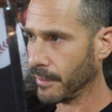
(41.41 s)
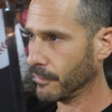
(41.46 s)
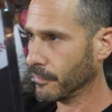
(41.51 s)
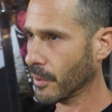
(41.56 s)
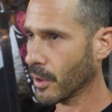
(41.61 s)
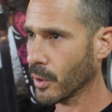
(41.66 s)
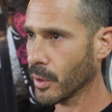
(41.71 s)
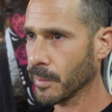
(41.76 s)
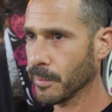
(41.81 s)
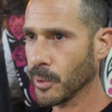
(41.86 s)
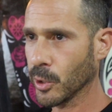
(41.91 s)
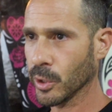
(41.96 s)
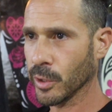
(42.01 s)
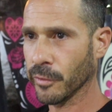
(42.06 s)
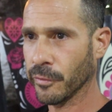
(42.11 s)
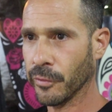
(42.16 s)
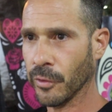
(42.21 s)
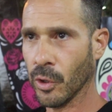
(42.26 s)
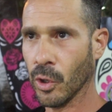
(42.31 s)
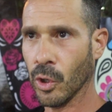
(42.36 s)
Very
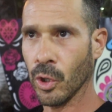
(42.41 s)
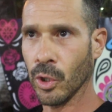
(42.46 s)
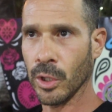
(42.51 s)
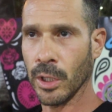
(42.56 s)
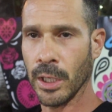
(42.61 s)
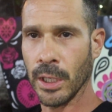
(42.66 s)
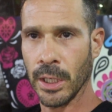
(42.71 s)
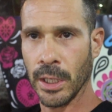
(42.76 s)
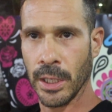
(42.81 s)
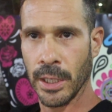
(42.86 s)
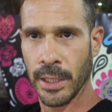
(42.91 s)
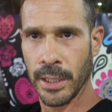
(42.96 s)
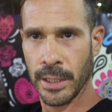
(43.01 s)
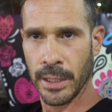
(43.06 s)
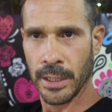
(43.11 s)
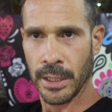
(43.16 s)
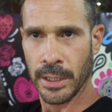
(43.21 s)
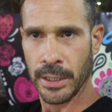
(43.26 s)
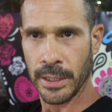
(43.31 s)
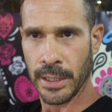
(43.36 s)
beautiful.
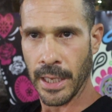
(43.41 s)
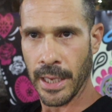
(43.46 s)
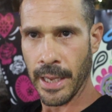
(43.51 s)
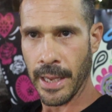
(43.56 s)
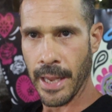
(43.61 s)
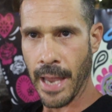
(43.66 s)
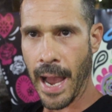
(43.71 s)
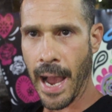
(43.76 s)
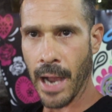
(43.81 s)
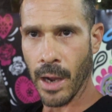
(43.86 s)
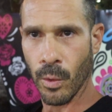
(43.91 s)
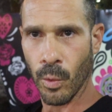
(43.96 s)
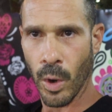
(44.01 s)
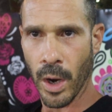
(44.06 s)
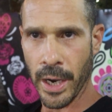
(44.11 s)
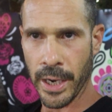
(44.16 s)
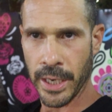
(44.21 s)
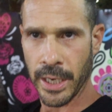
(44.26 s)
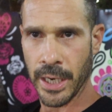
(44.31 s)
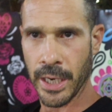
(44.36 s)
The
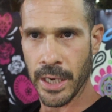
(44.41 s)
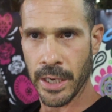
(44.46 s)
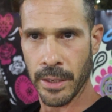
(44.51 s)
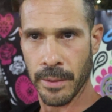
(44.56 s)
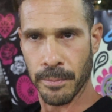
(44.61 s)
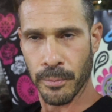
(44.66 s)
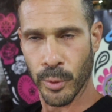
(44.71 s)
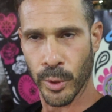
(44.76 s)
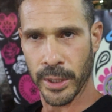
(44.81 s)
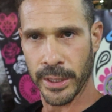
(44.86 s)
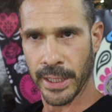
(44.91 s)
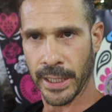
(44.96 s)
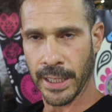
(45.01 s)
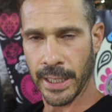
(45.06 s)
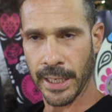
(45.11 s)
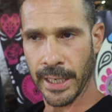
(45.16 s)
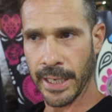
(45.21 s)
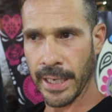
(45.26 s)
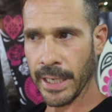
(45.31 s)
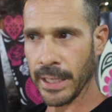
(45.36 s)
agua here pretty
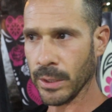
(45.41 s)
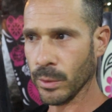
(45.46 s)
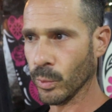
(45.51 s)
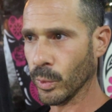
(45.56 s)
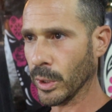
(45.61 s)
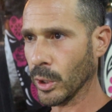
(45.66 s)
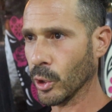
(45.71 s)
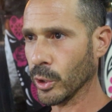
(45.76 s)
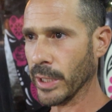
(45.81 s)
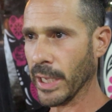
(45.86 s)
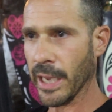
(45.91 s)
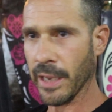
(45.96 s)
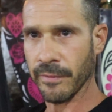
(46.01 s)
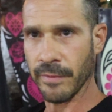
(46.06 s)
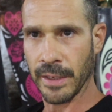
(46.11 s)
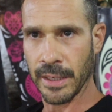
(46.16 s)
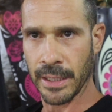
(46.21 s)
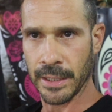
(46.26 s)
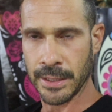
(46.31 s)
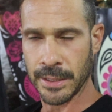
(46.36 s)
clean. We're gonna have
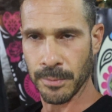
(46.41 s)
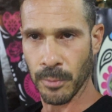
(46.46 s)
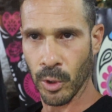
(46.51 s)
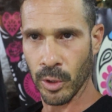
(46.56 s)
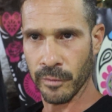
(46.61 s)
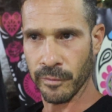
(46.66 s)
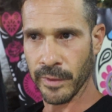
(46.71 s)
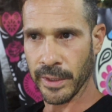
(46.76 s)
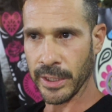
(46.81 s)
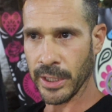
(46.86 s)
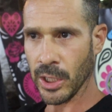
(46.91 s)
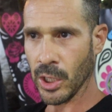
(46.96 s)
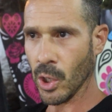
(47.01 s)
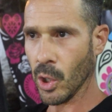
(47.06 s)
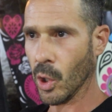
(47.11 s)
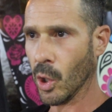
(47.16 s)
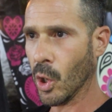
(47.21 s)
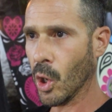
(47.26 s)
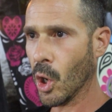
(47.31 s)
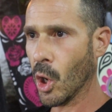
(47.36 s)
a small
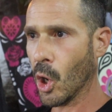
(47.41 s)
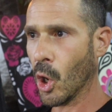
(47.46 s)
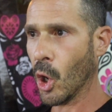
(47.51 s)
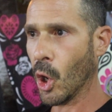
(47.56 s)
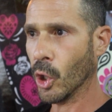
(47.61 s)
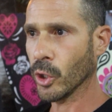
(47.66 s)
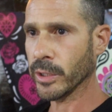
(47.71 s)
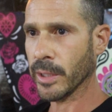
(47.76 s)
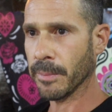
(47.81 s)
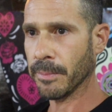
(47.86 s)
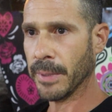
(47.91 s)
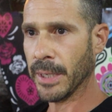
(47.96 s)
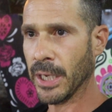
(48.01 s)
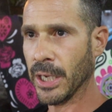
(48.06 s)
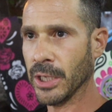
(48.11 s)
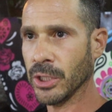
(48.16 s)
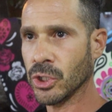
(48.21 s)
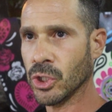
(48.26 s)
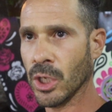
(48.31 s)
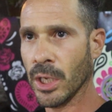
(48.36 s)
video on the
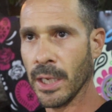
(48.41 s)
beach.